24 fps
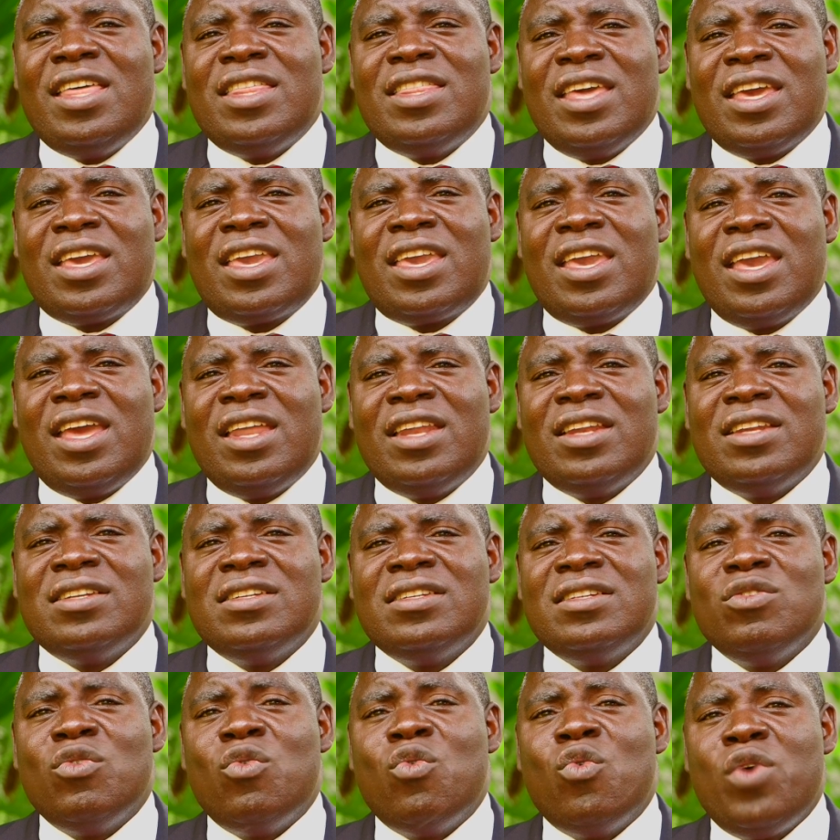they
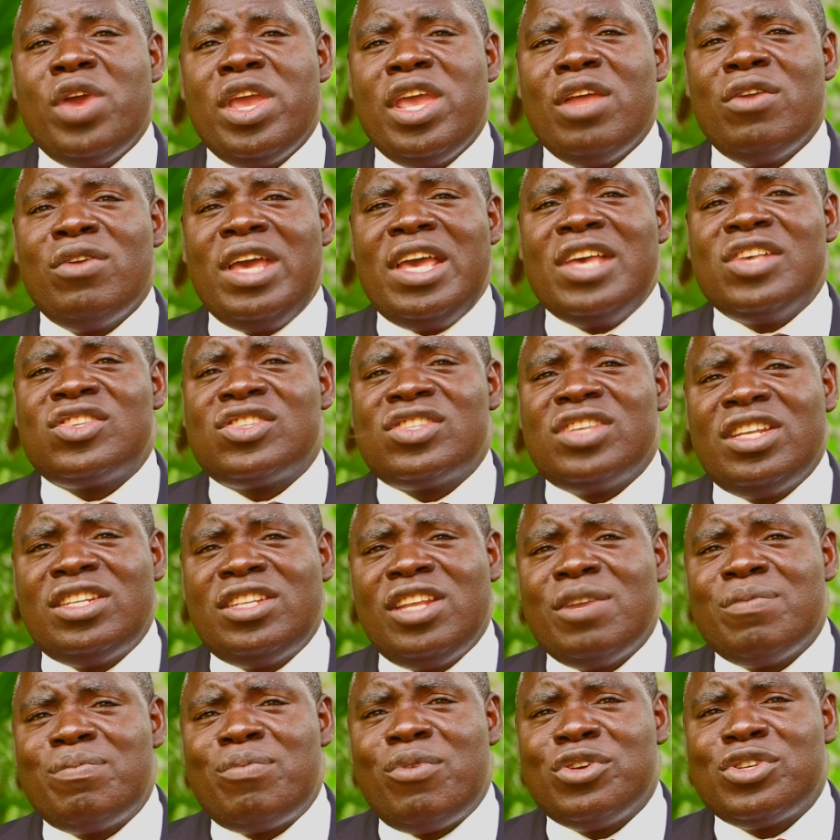can will a
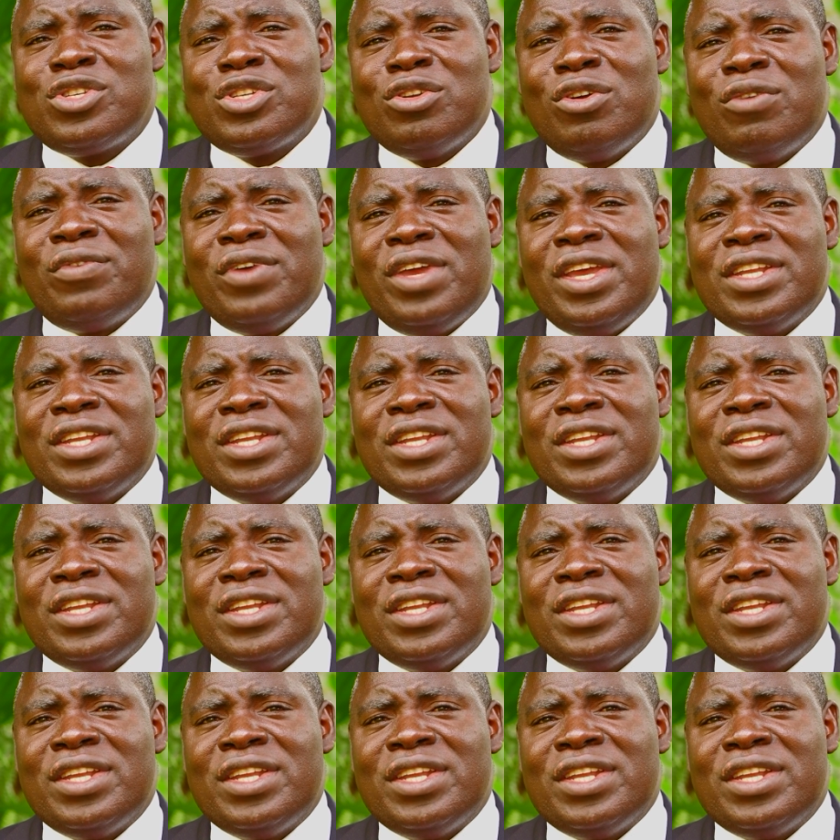certain portion of